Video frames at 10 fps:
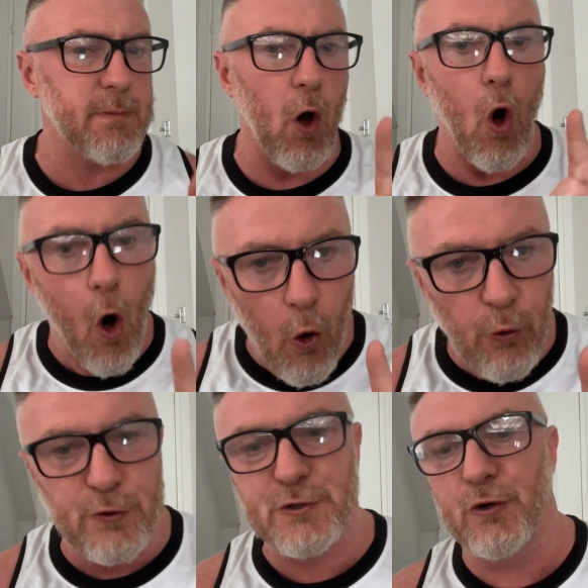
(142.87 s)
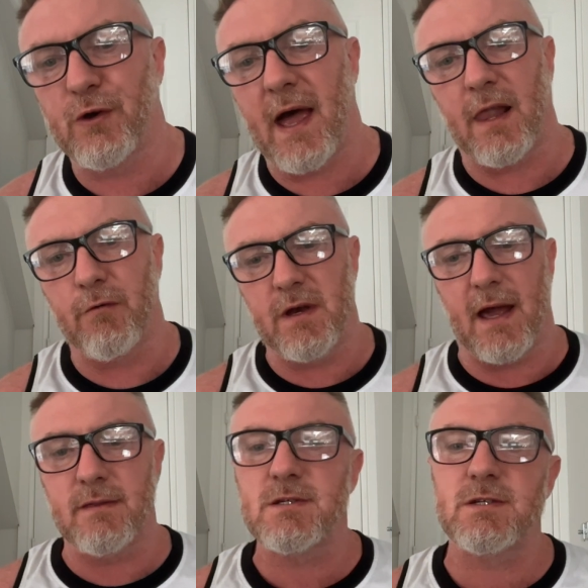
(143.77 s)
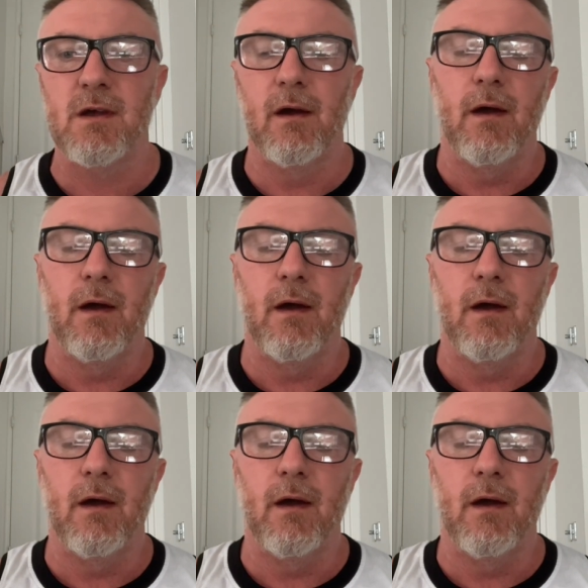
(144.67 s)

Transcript: but also calorie dense,